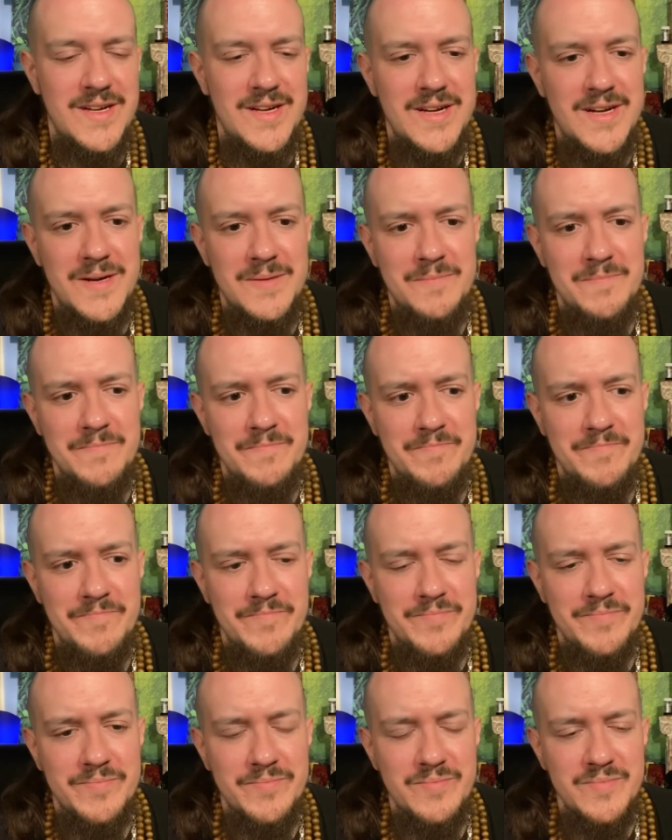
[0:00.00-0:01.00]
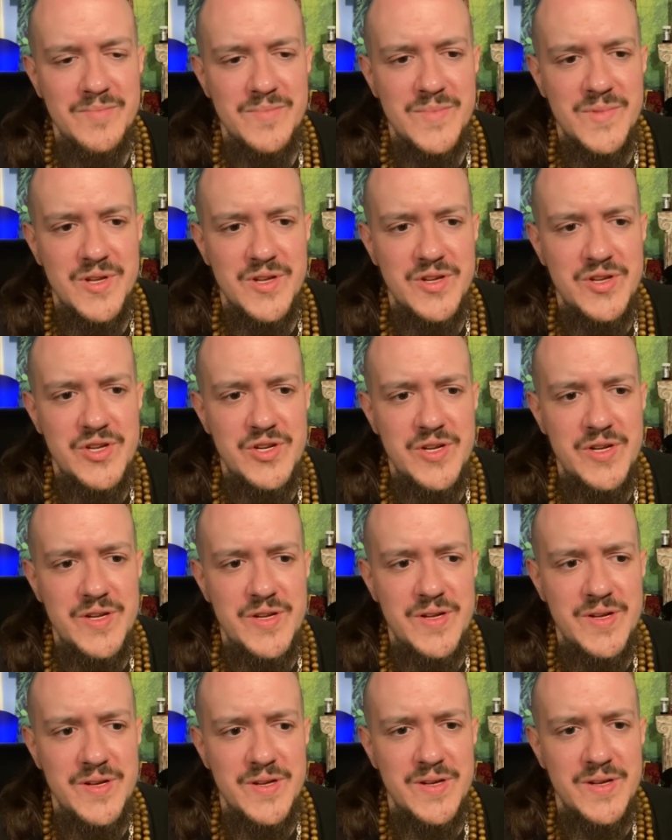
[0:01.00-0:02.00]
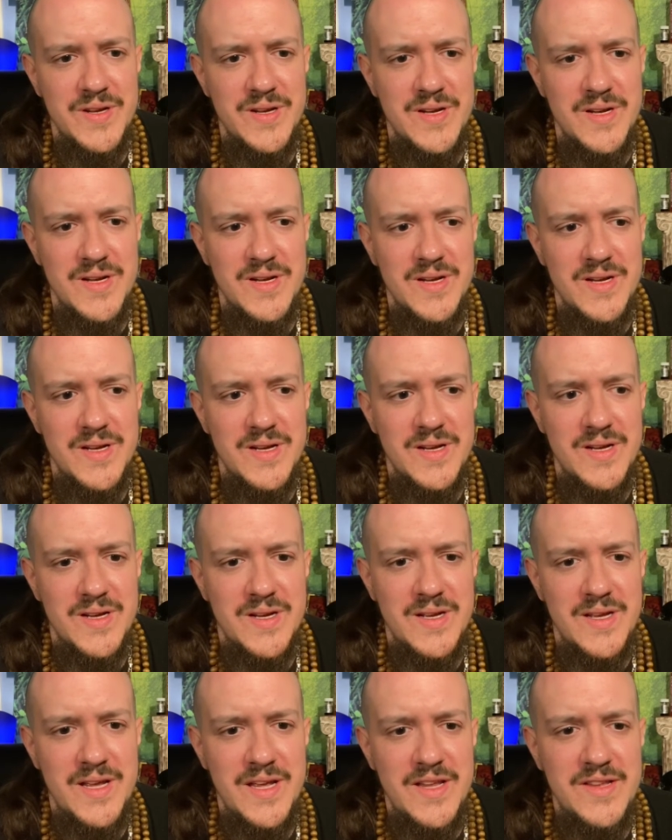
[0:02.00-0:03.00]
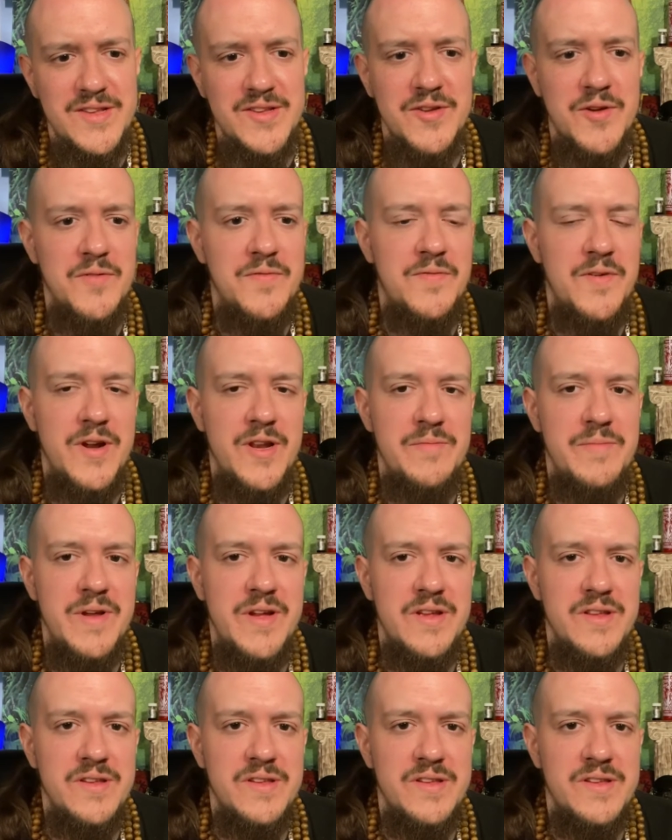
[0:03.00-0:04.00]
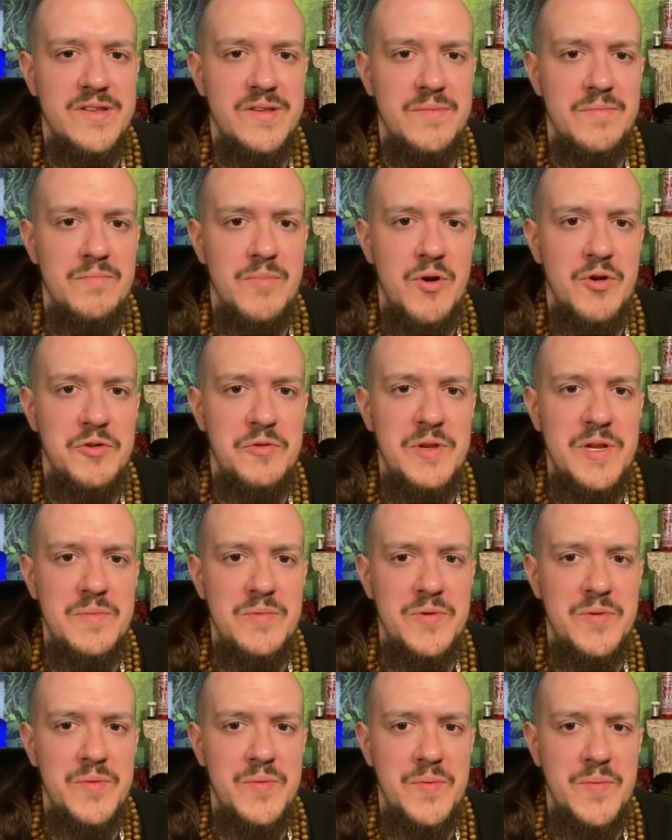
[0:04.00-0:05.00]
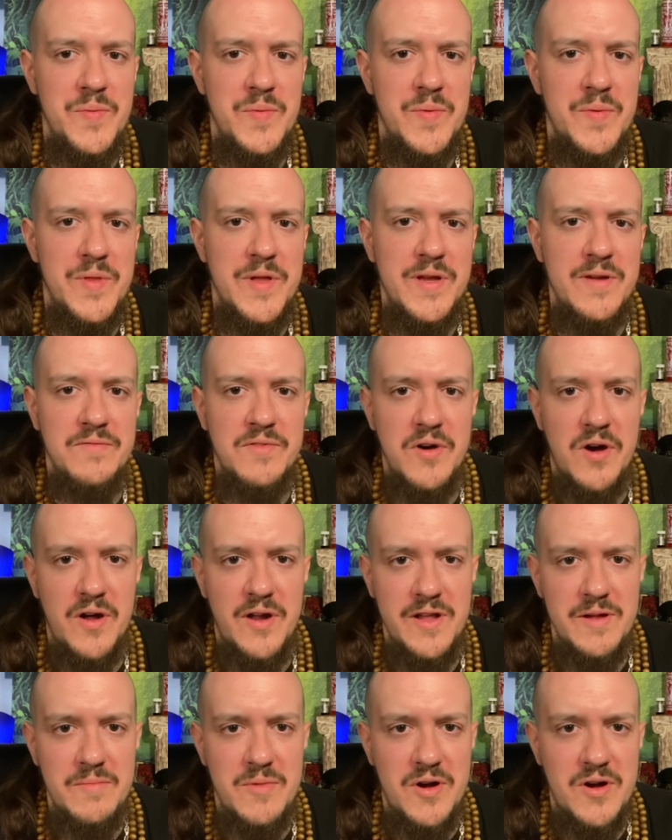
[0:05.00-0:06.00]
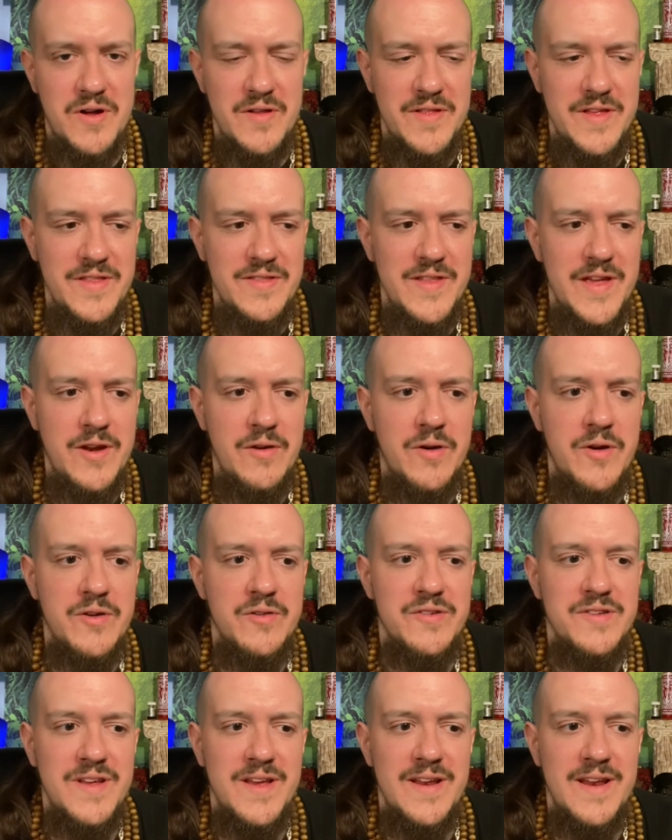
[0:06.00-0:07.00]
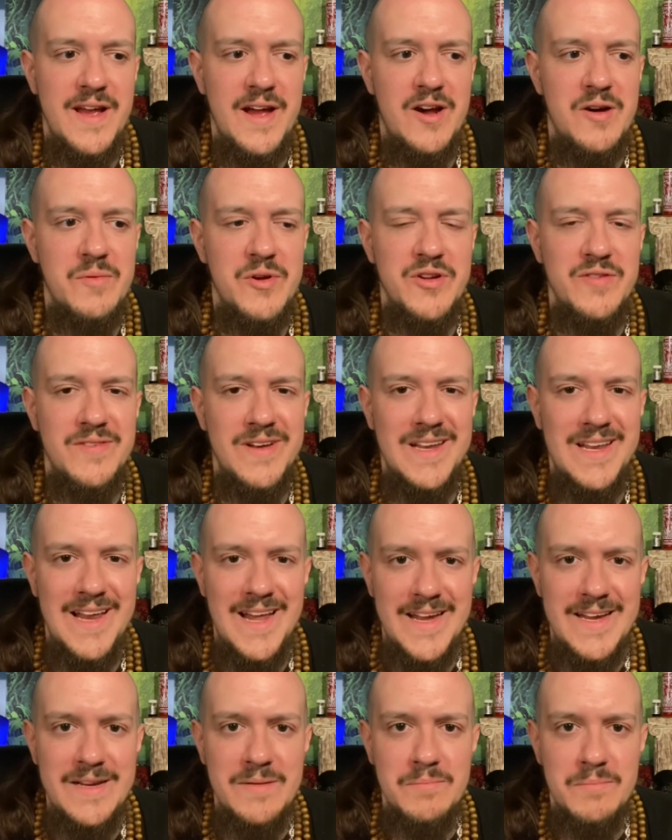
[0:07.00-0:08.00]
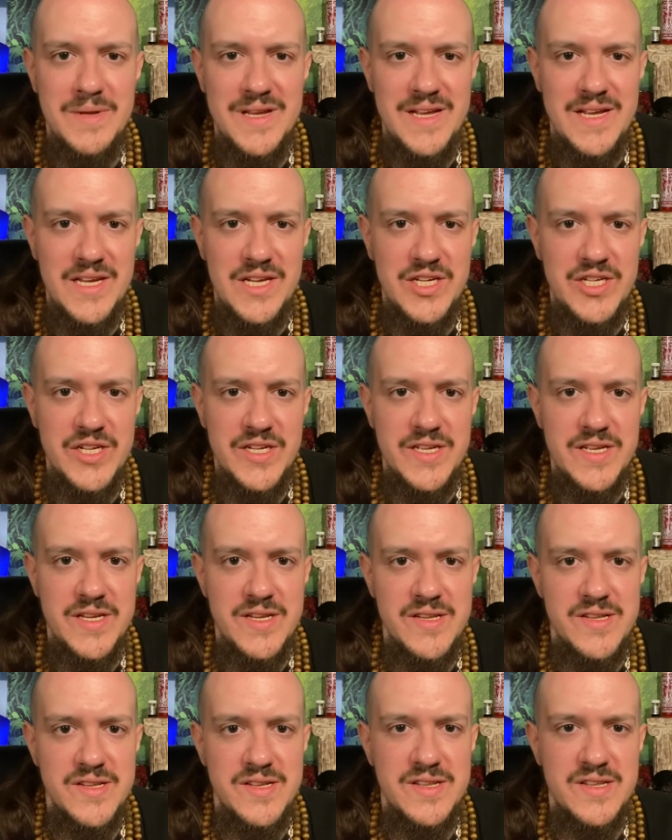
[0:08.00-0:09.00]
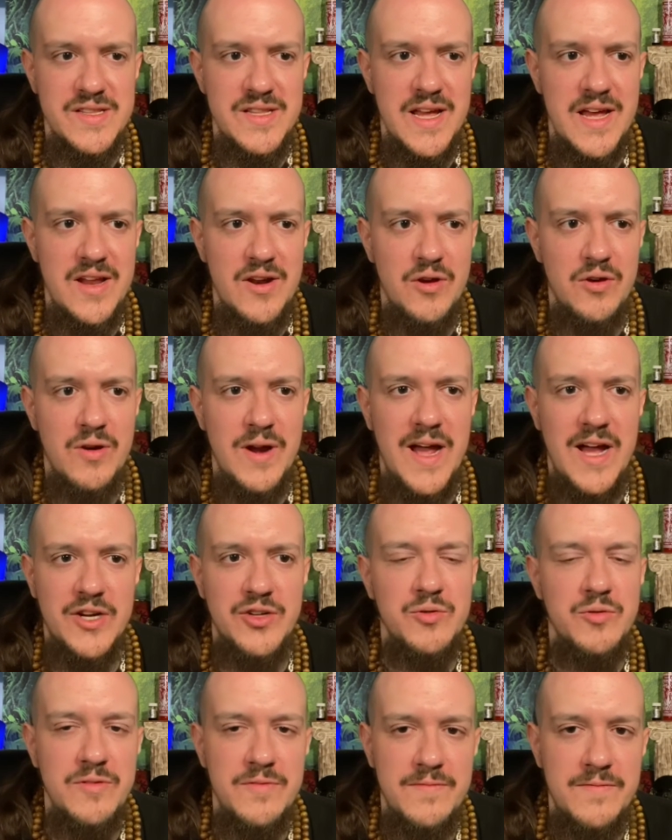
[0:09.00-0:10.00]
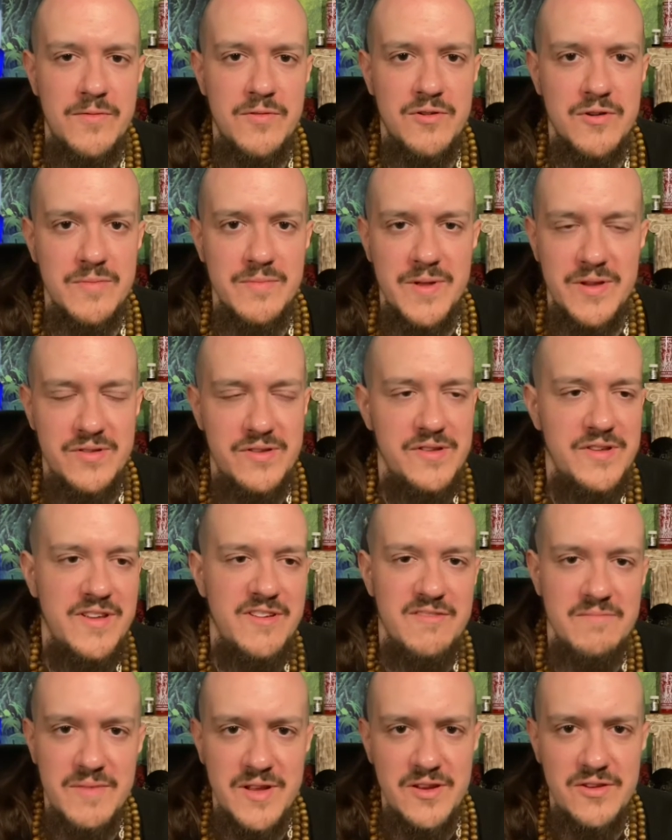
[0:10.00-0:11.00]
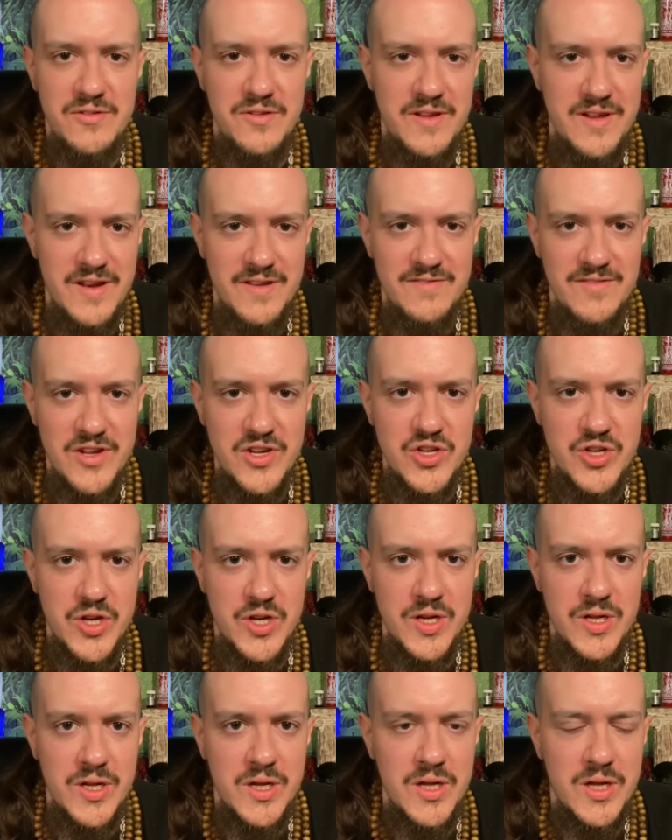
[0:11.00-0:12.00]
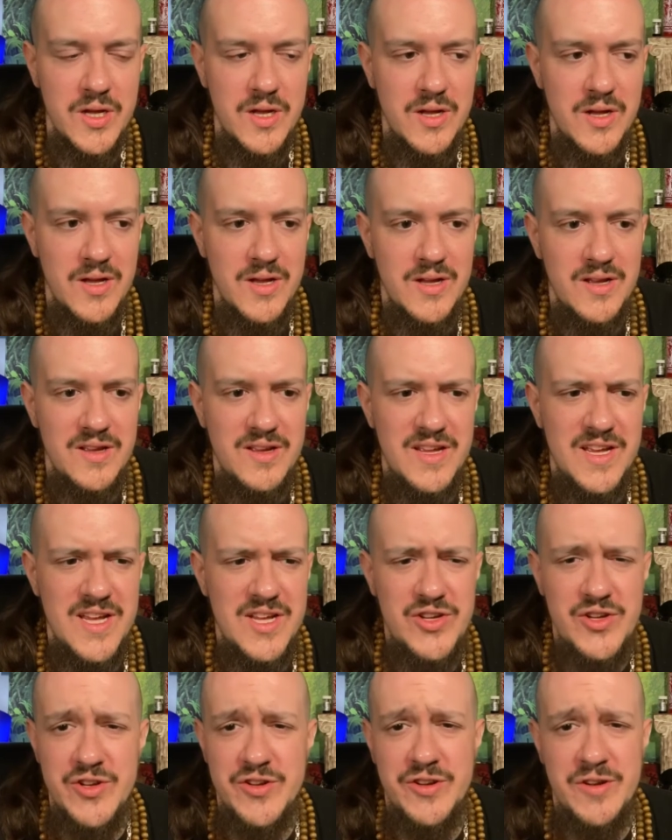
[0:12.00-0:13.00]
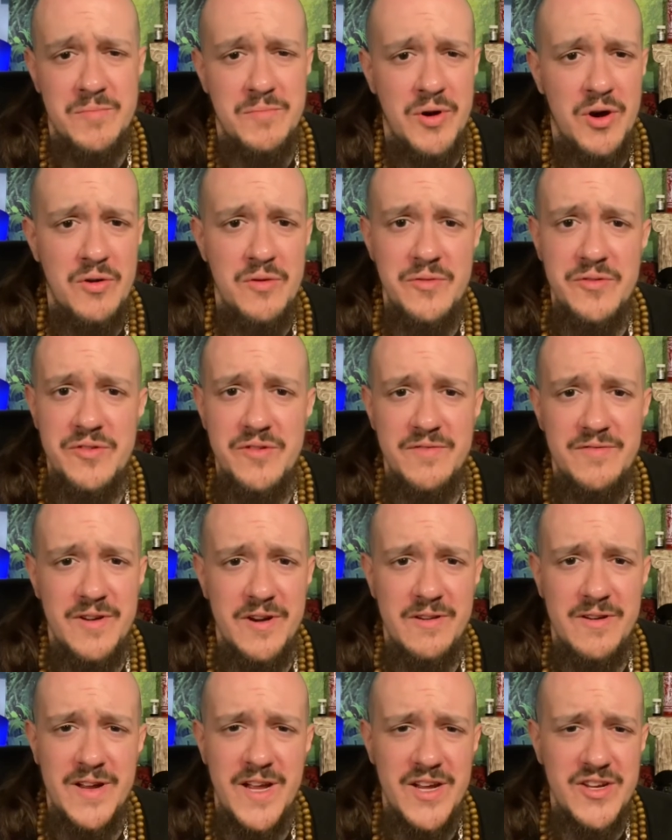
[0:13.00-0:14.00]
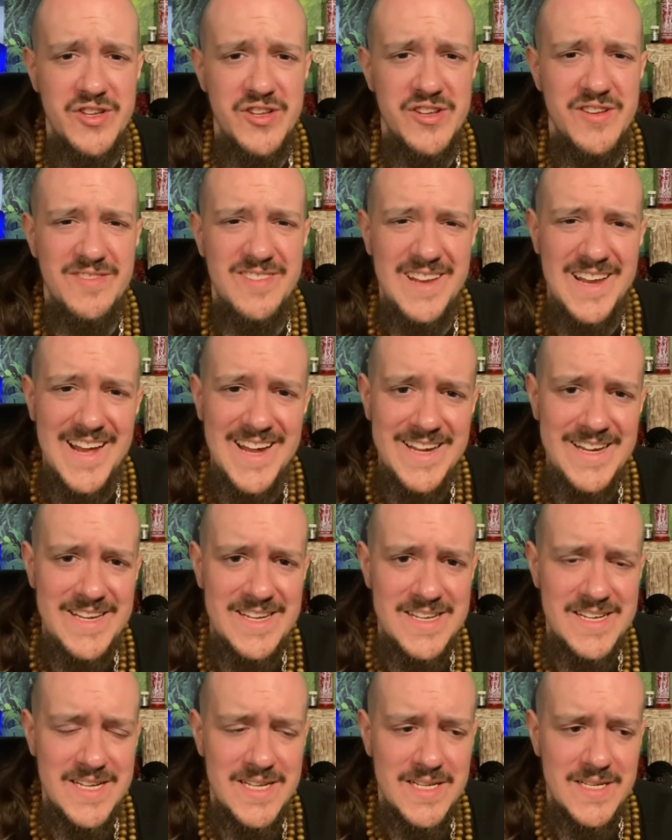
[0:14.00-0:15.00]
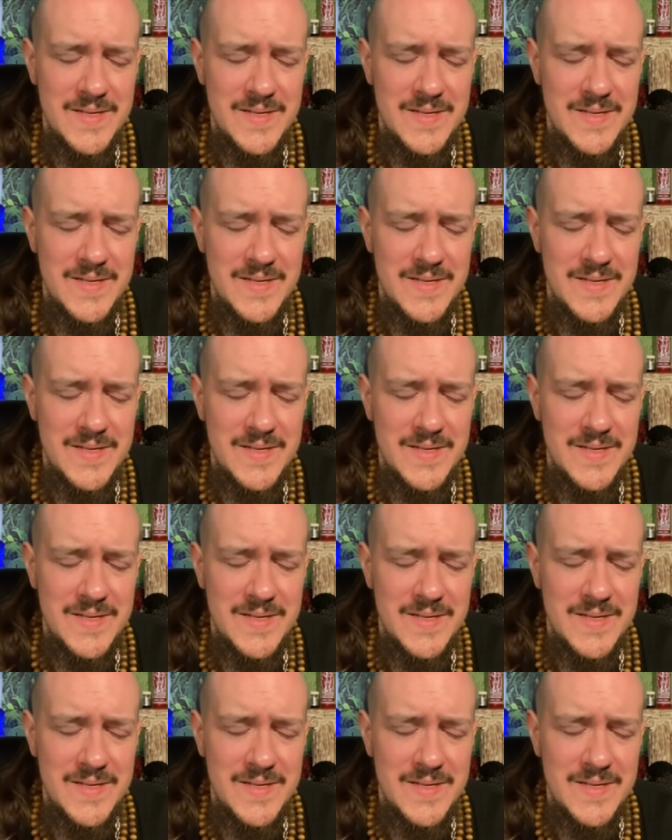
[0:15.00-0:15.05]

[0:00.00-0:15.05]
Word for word: um, she, it's so funny because most people think of Kali Ma, they, they don't understand how much of a light being she is, that her actual form that she's given me in, in a vision is just composed of variations of light.